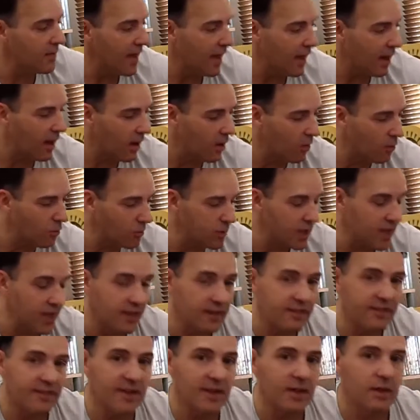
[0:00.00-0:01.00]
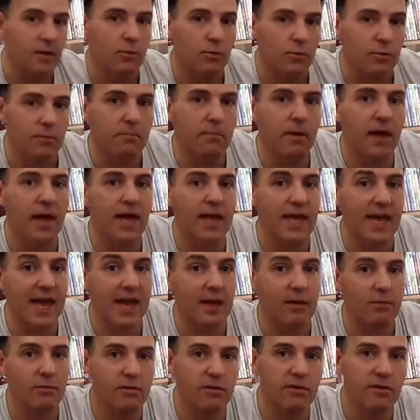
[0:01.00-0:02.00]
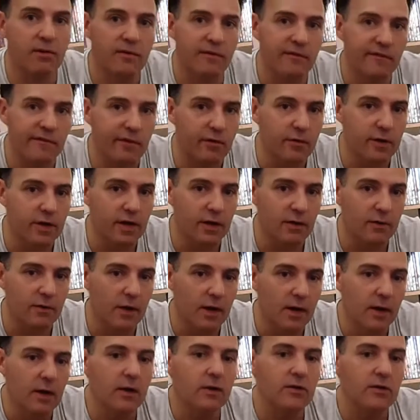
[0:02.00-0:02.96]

that whole kitty would pay out for you.